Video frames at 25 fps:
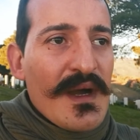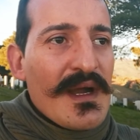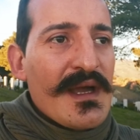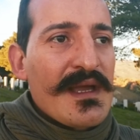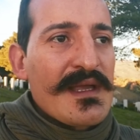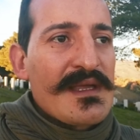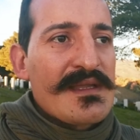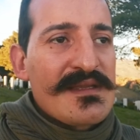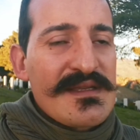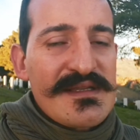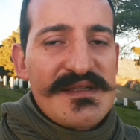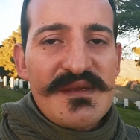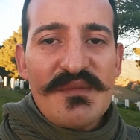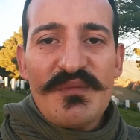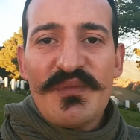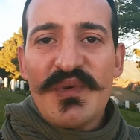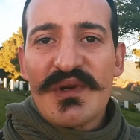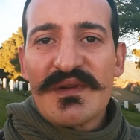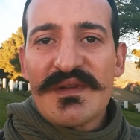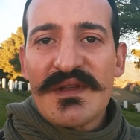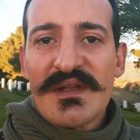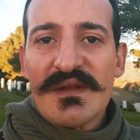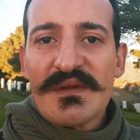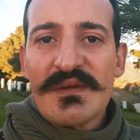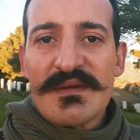it is
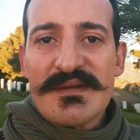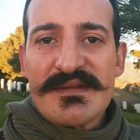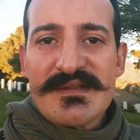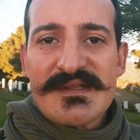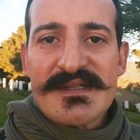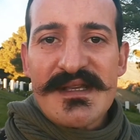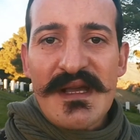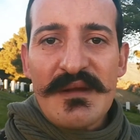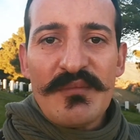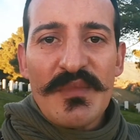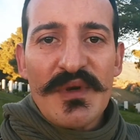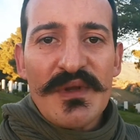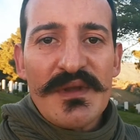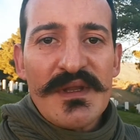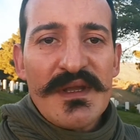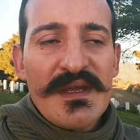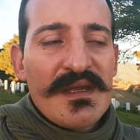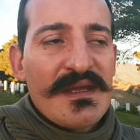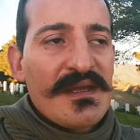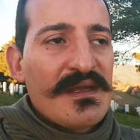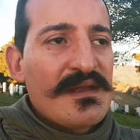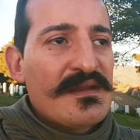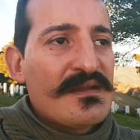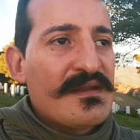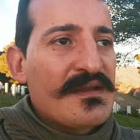important to have
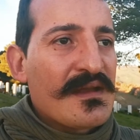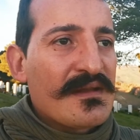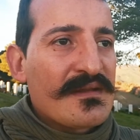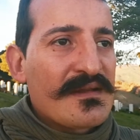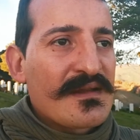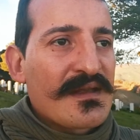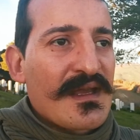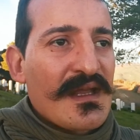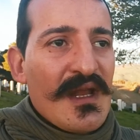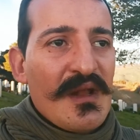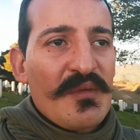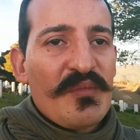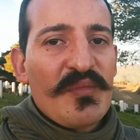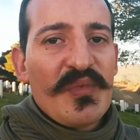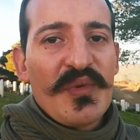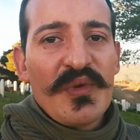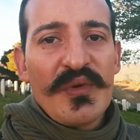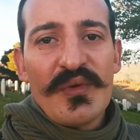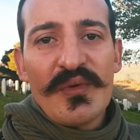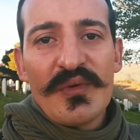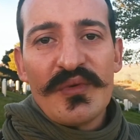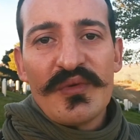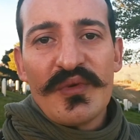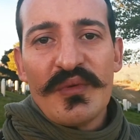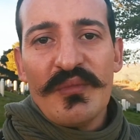somebody that can help
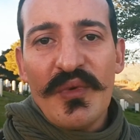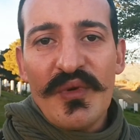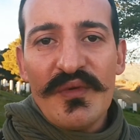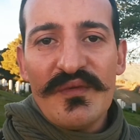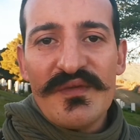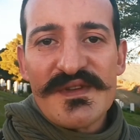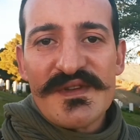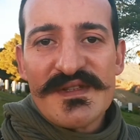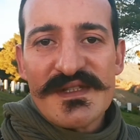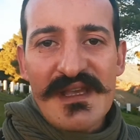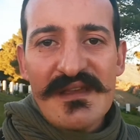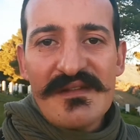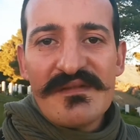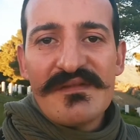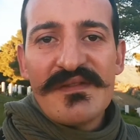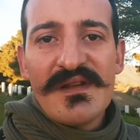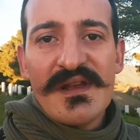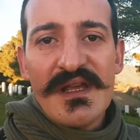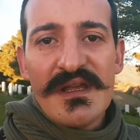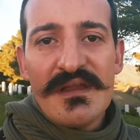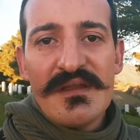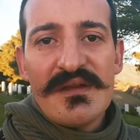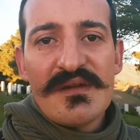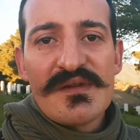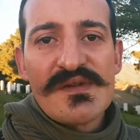you to move
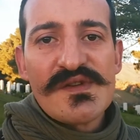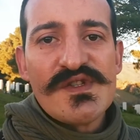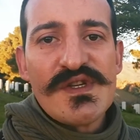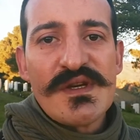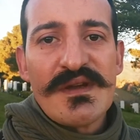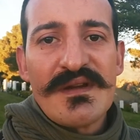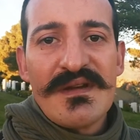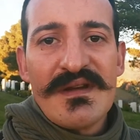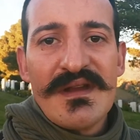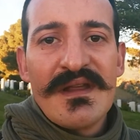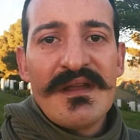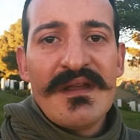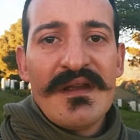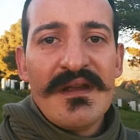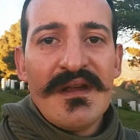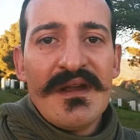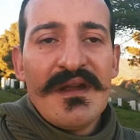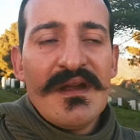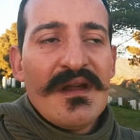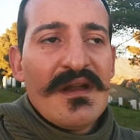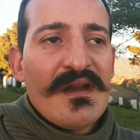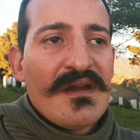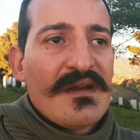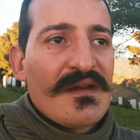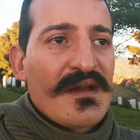safely in your journey,
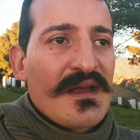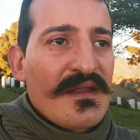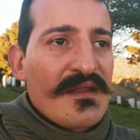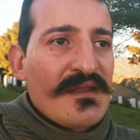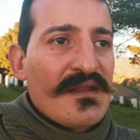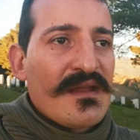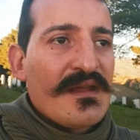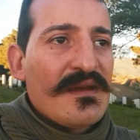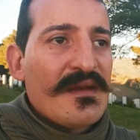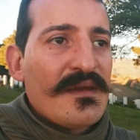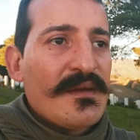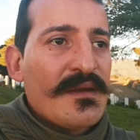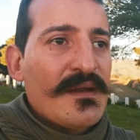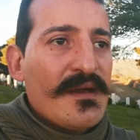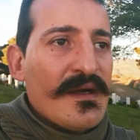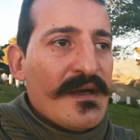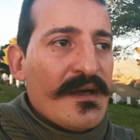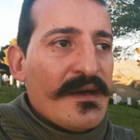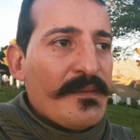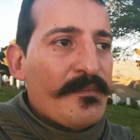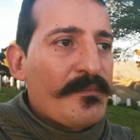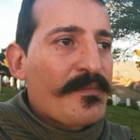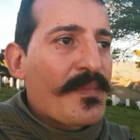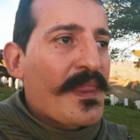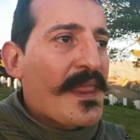rather than,
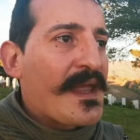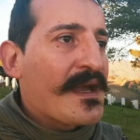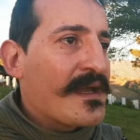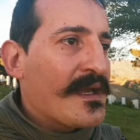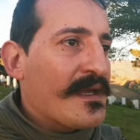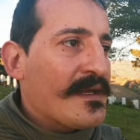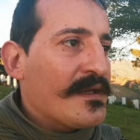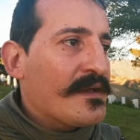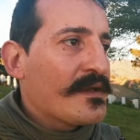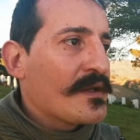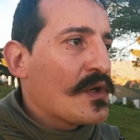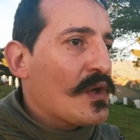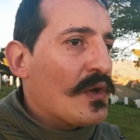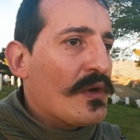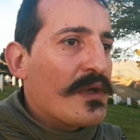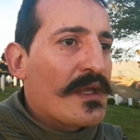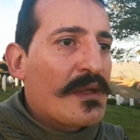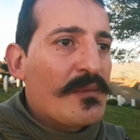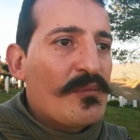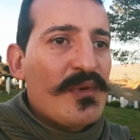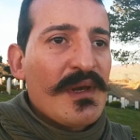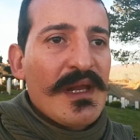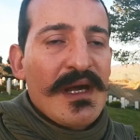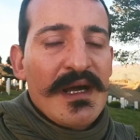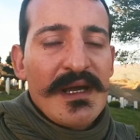again,
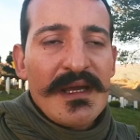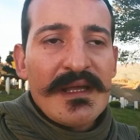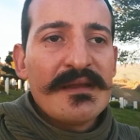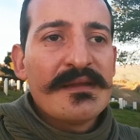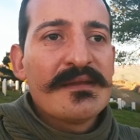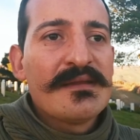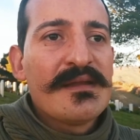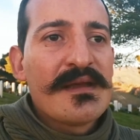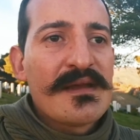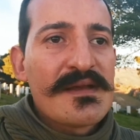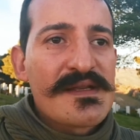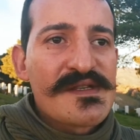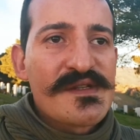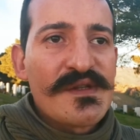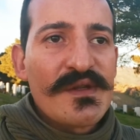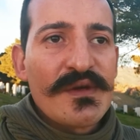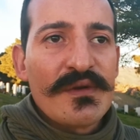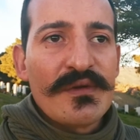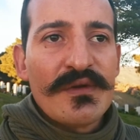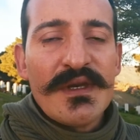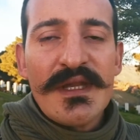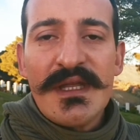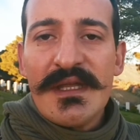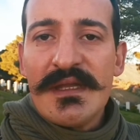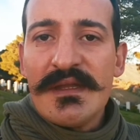going blind. There is no
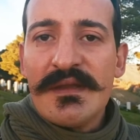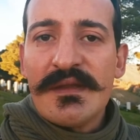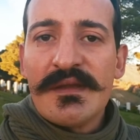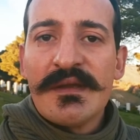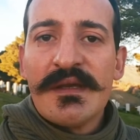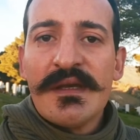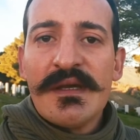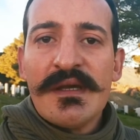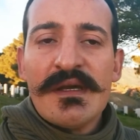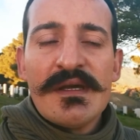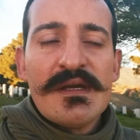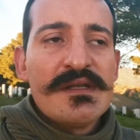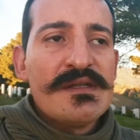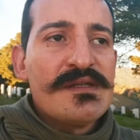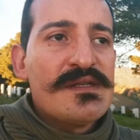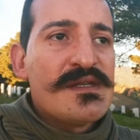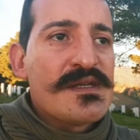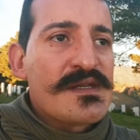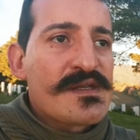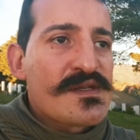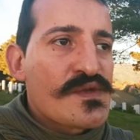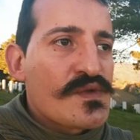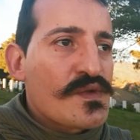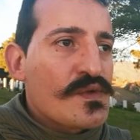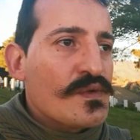need
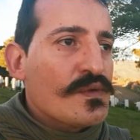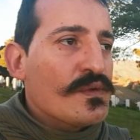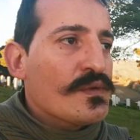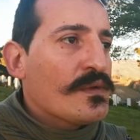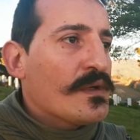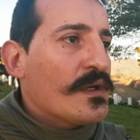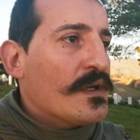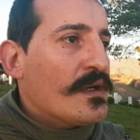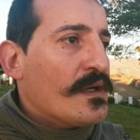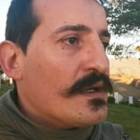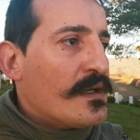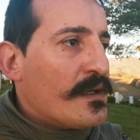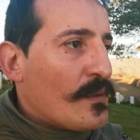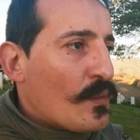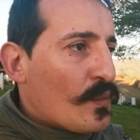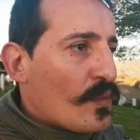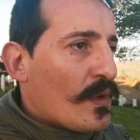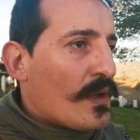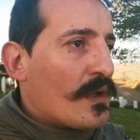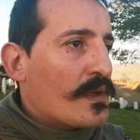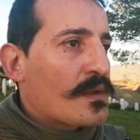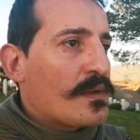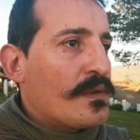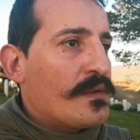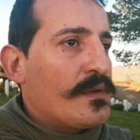just to
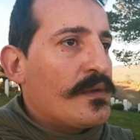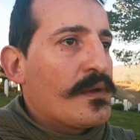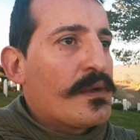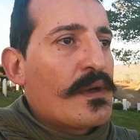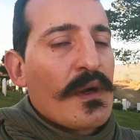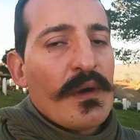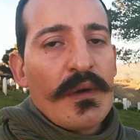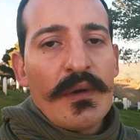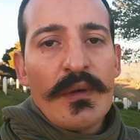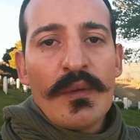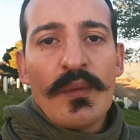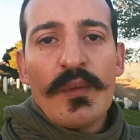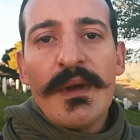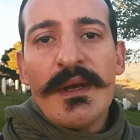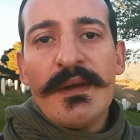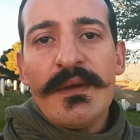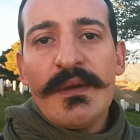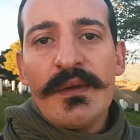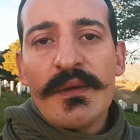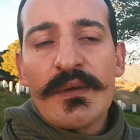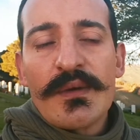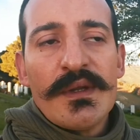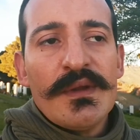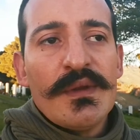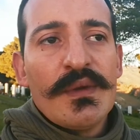walk on your own when
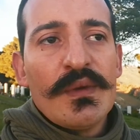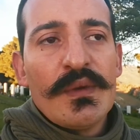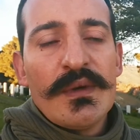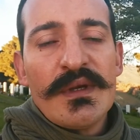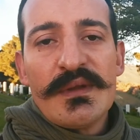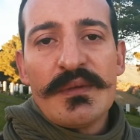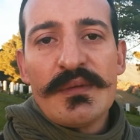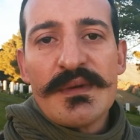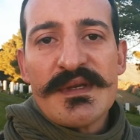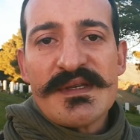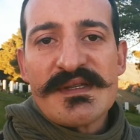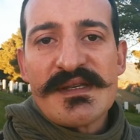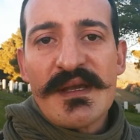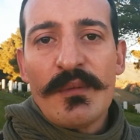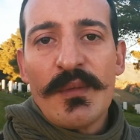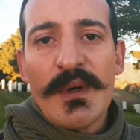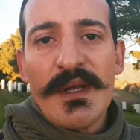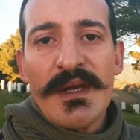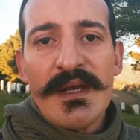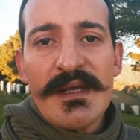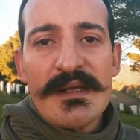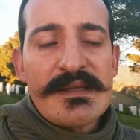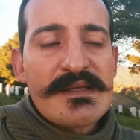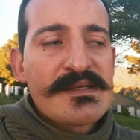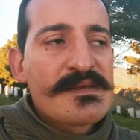you can do it with
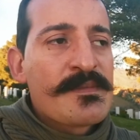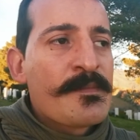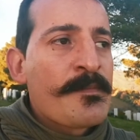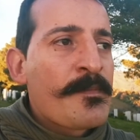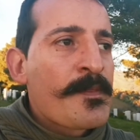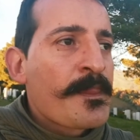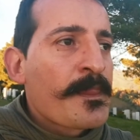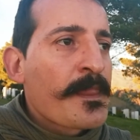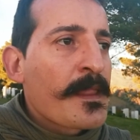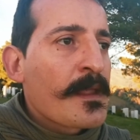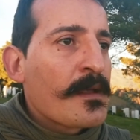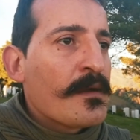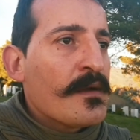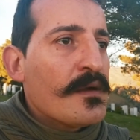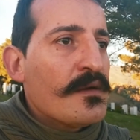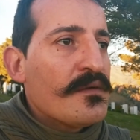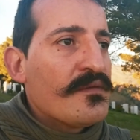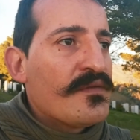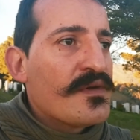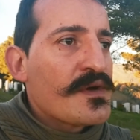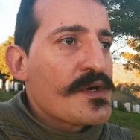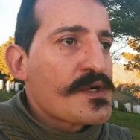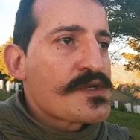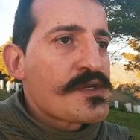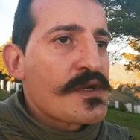someone else.
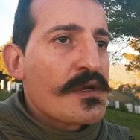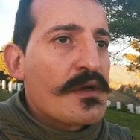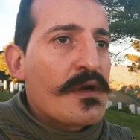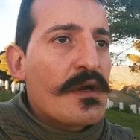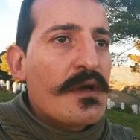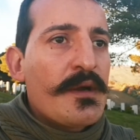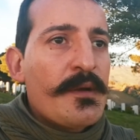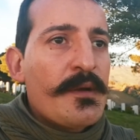For sure,